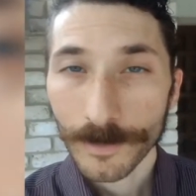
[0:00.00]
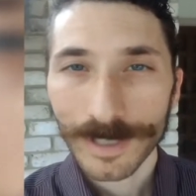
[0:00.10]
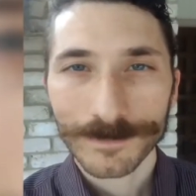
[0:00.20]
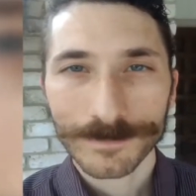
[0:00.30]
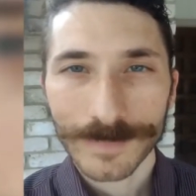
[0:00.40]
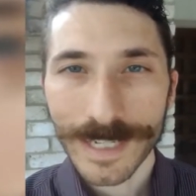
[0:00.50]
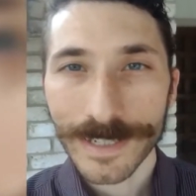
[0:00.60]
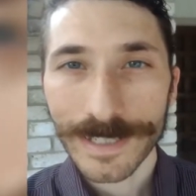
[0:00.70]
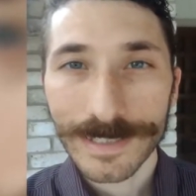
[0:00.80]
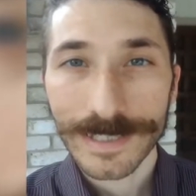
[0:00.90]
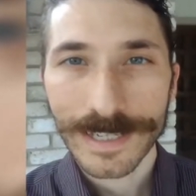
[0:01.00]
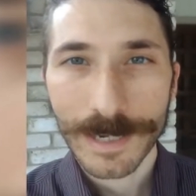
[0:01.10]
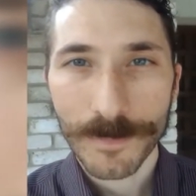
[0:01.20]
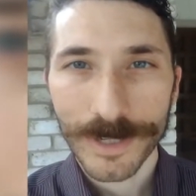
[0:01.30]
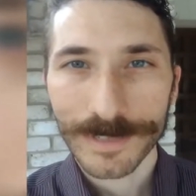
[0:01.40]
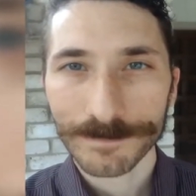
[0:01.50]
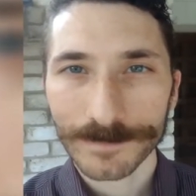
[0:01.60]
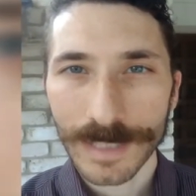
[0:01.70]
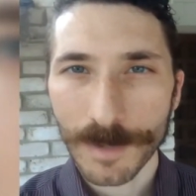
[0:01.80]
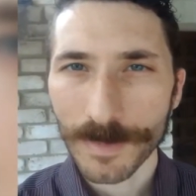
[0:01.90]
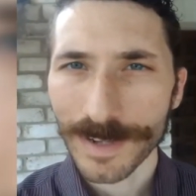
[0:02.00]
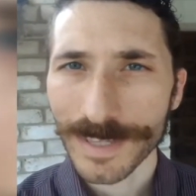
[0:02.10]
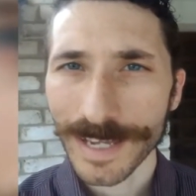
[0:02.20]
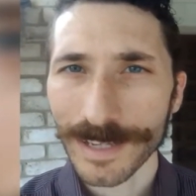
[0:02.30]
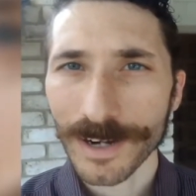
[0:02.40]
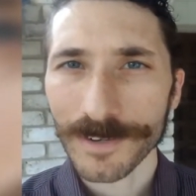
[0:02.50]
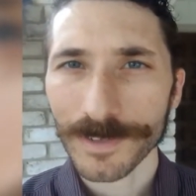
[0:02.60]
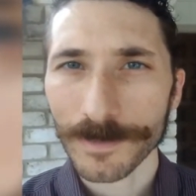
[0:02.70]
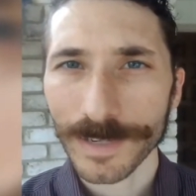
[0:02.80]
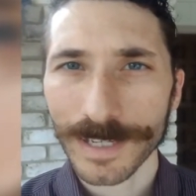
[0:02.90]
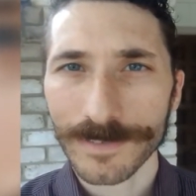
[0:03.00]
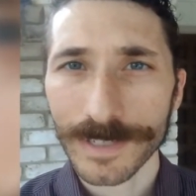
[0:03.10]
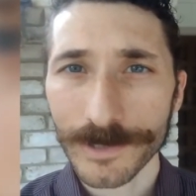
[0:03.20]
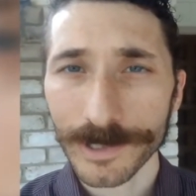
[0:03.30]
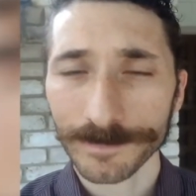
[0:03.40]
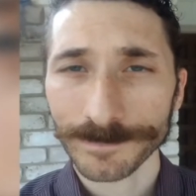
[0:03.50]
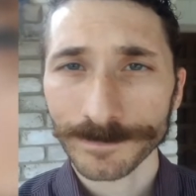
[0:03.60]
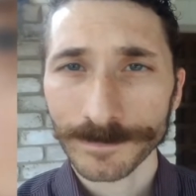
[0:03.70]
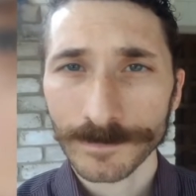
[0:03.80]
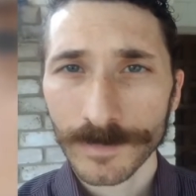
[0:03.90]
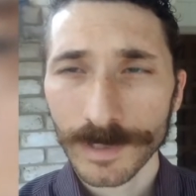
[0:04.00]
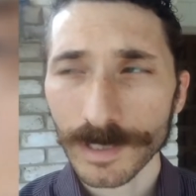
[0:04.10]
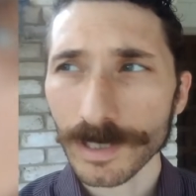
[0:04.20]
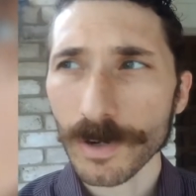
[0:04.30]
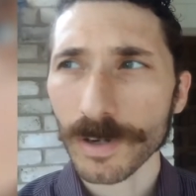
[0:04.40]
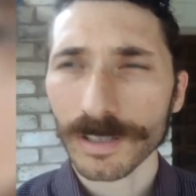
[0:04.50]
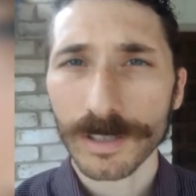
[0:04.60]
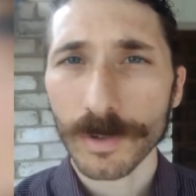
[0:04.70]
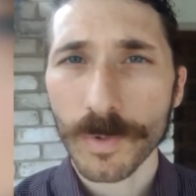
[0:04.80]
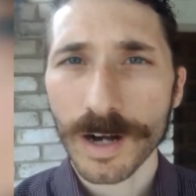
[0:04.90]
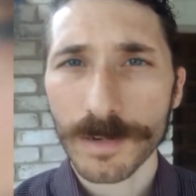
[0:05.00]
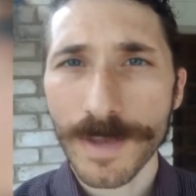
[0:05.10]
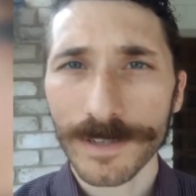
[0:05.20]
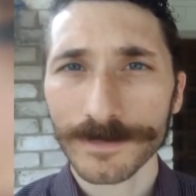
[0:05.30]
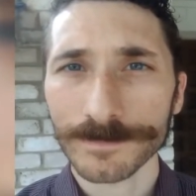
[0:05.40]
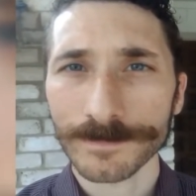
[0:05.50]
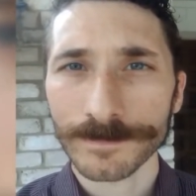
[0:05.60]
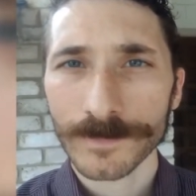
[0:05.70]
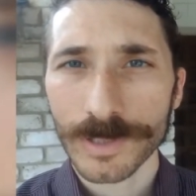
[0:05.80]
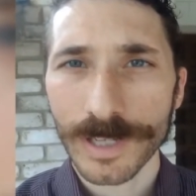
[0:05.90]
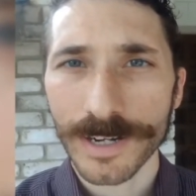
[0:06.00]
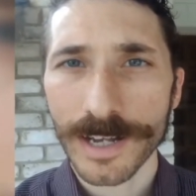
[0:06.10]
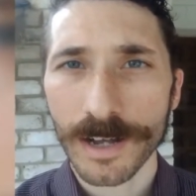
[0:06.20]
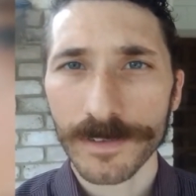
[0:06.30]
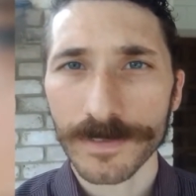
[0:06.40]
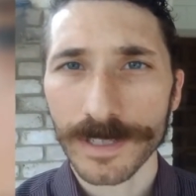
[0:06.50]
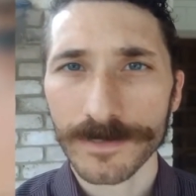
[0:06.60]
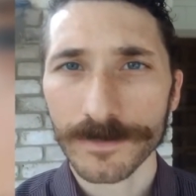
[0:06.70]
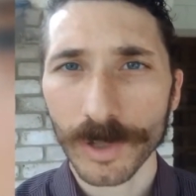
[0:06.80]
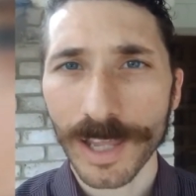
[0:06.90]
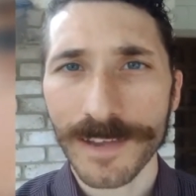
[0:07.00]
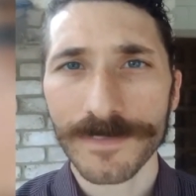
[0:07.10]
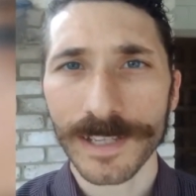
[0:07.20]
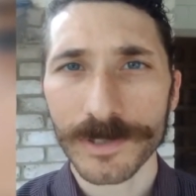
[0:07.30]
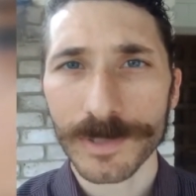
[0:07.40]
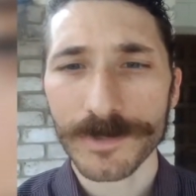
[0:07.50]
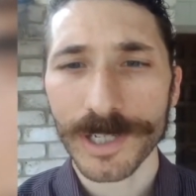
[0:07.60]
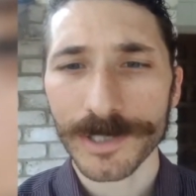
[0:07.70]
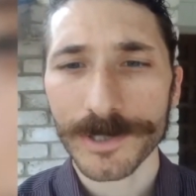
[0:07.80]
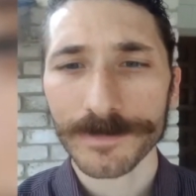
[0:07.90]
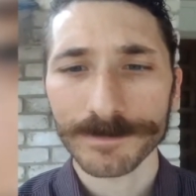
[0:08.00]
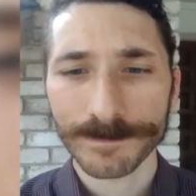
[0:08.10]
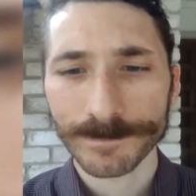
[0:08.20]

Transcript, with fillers: Well, here it is Sunday morning. I'm about to head off on my adventure. Gonna go on a little walkabout, starting off at Full Life Fellowship Church.